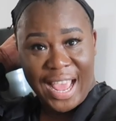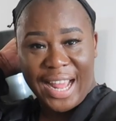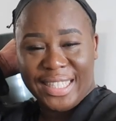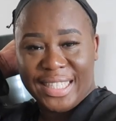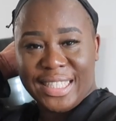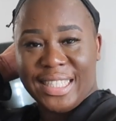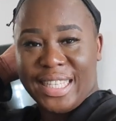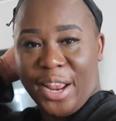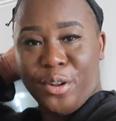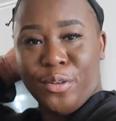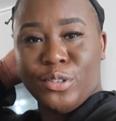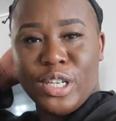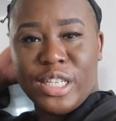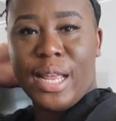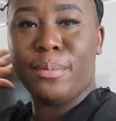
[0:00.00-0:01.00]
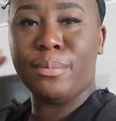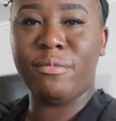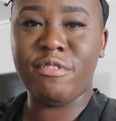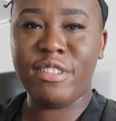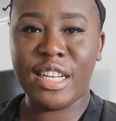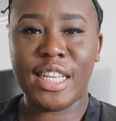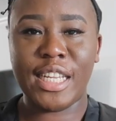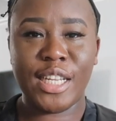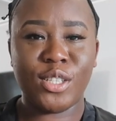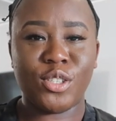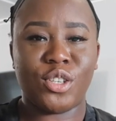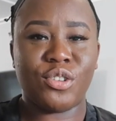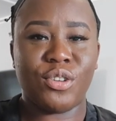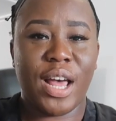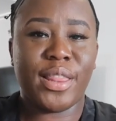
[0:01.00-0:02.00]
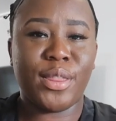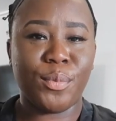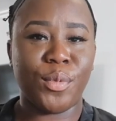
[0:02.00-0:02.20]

And this is kind of dress I'm really into at the